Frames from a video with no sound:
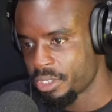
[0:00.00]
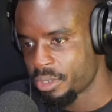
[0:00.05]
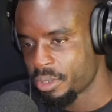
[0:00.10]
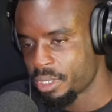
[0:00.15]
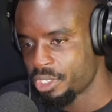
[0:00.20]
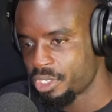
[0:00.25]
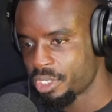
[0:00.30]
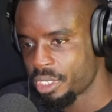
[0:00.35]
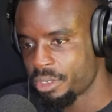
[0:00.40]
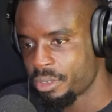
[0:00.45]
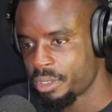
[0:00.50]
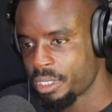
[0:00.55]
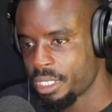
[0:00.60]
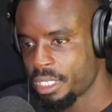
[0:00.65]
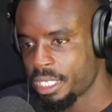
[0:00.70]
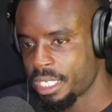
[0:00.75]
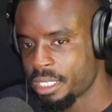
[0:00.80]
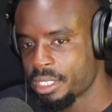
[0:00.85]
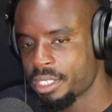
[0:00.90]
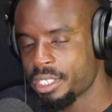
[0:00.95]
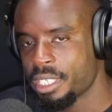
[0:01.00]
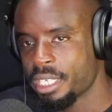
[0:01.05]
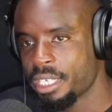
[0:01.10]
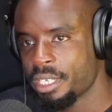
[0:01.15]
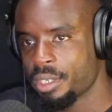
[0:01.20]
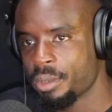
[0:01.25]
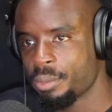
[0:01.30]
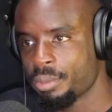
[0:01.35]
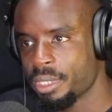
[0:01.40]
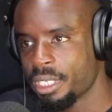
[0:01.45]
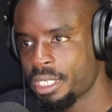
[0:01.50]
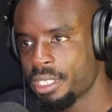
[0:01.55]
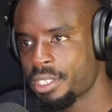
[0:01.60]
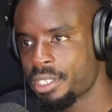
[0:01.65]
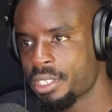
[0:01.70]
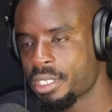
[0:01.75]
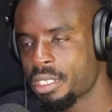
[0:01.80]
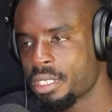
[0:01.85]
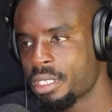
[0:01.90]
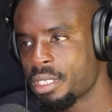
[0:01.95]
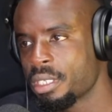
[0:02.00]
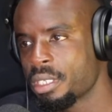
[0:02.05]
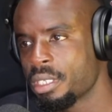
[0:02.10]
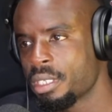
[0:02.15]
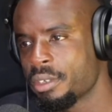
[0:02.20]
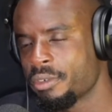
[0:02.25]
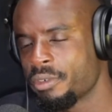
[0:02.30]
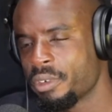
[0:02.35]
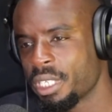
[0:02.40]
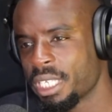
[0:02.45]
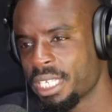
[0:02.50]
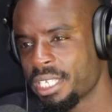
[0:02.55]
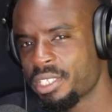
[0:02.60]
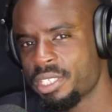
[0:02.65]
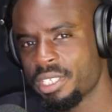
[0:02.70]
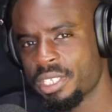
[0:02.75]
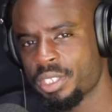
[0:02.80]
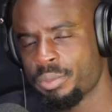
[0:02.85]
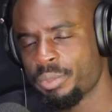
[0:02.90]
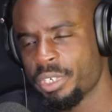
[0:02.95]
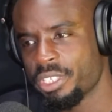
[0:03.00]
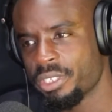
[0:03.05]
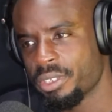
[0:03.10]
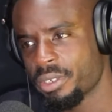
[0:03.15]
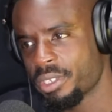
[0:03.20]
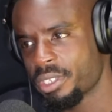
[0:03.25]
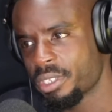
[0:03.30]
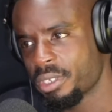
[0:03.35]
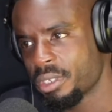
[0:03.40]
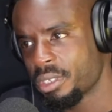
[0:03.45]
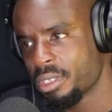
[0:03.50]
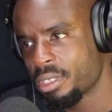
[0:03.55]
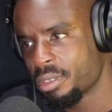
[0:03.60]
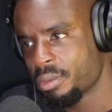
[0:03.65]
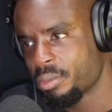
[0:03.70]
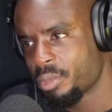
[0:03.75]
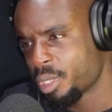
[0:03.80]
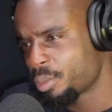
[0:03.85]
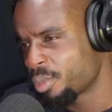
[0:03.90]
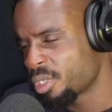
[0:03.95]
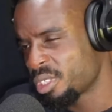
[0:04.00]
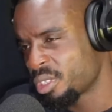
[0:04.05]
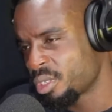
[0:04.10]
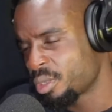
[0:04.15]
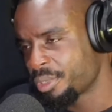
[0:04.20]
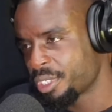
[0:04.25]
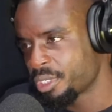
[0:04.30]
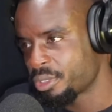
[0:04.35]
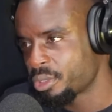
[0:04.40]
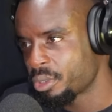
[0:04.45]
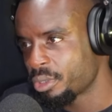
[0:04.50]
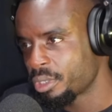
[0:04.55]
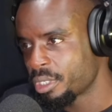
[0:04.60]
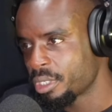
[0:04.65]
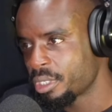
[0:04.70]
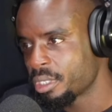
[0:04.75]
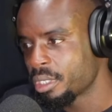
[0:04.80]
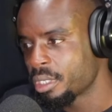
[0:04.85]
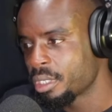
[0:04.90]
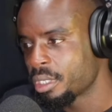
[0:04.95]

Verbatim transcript: so i generally like stay in a place for like six months or so, maybe a little bit shorter.